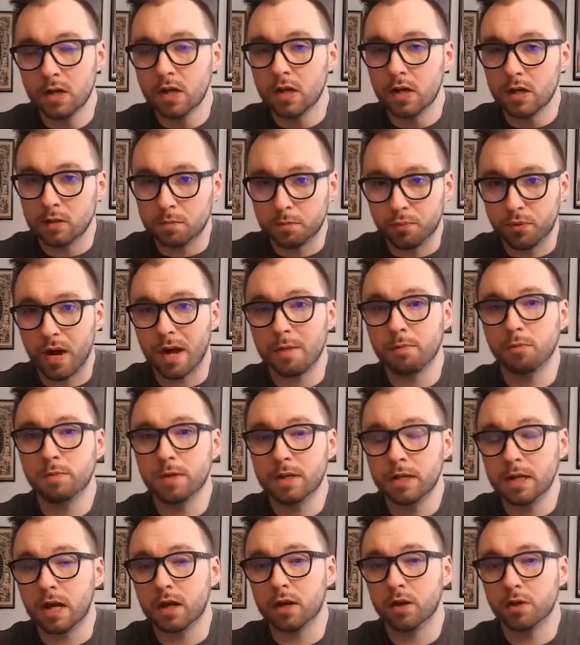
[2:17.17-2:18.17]
it's probably
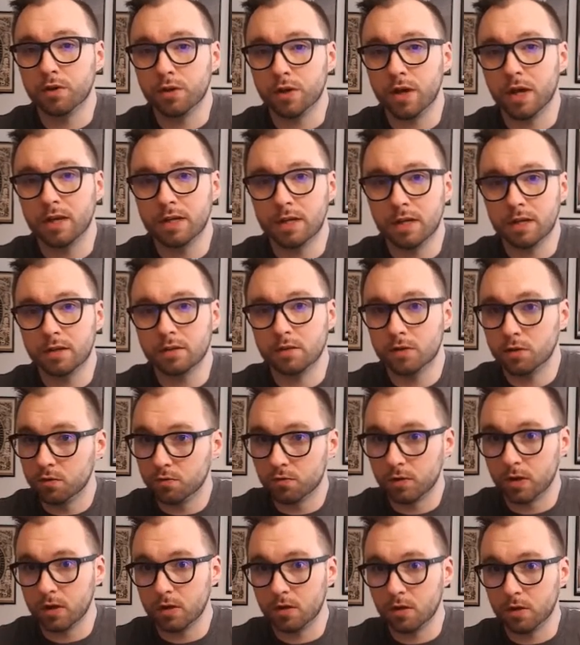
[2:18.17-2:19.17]
not a good idea to
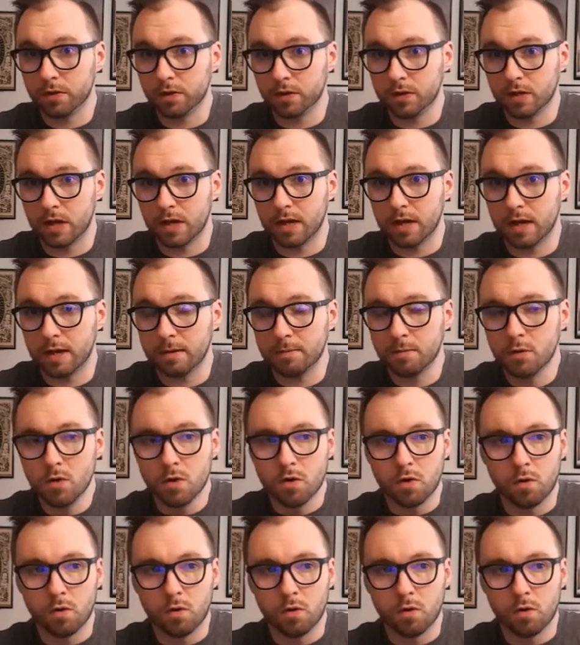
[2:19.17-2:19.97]
drink all the time,